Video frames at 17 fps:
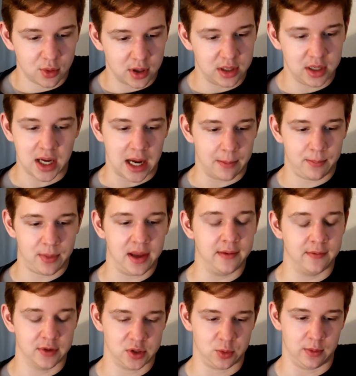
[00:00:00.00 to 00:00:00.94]
and yeah,
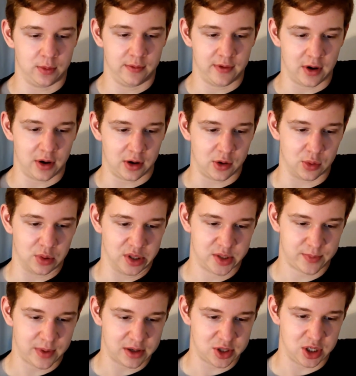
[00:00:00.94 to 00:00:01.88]
beavers would be very cool,
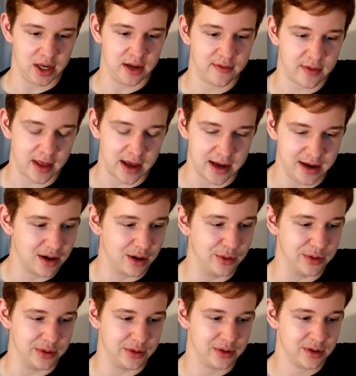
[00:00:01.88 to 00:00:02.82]
especially if they
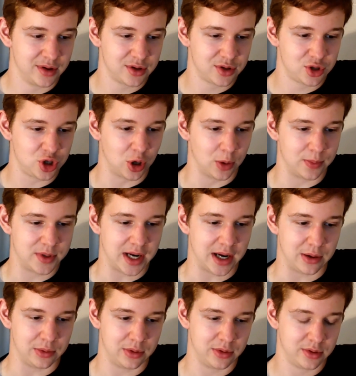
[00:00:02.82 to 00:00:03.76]
go and chop
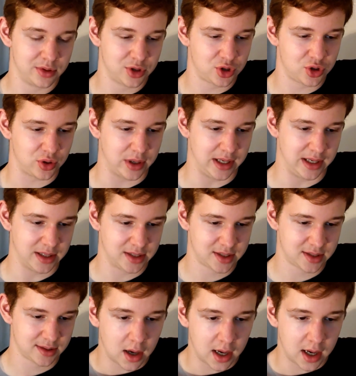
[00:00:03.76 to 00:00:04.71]
down trees.